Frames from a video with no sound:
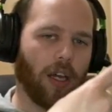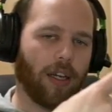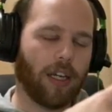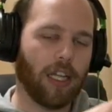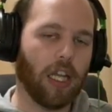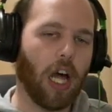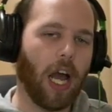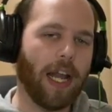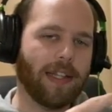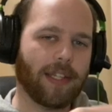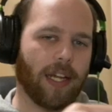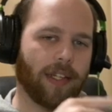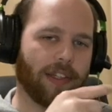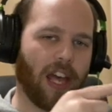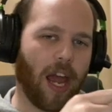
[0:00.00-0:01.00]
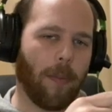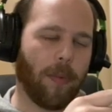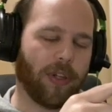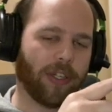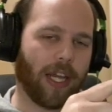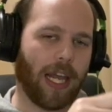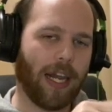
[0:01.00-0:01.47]
client-side
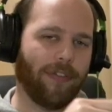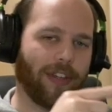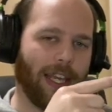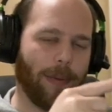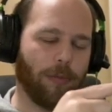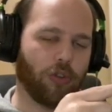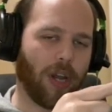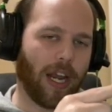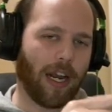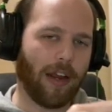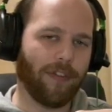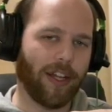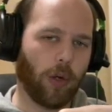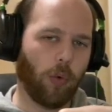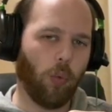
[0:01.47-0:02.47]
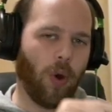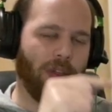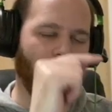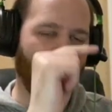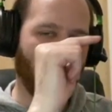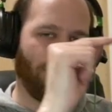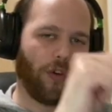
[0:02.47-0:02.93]
timer to kind of keep track of like
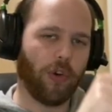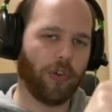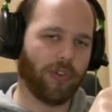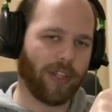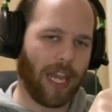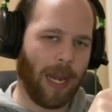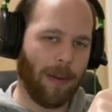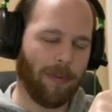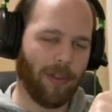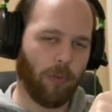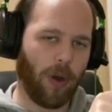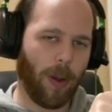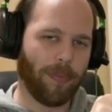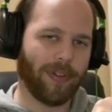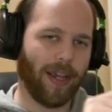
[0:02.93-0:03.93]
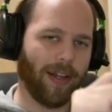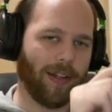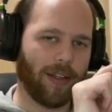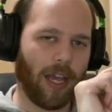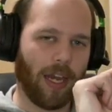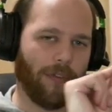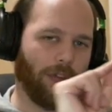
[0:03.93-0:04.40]
when they first came to the
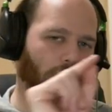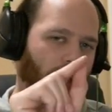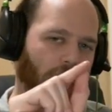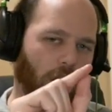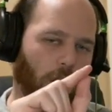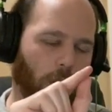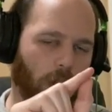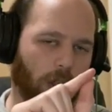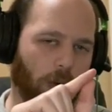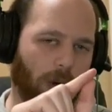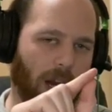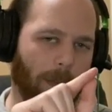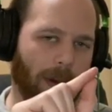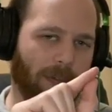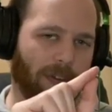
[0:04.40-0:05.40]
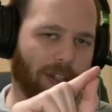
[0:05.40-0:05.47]
website, kind of, create a bit of a